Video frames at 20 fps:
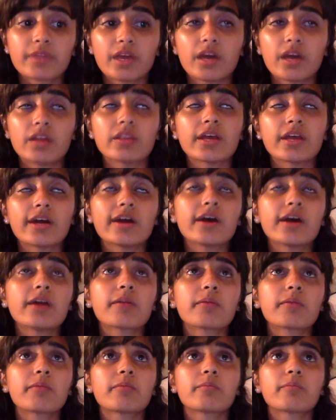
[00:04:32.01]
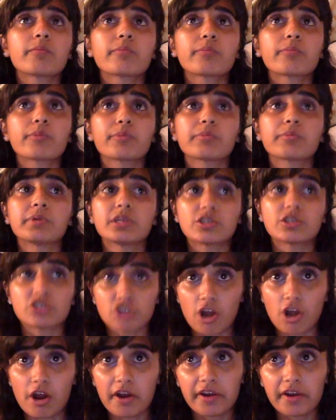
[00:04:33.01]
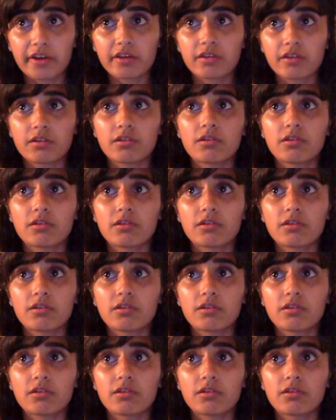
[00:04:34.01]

And that put me in shock.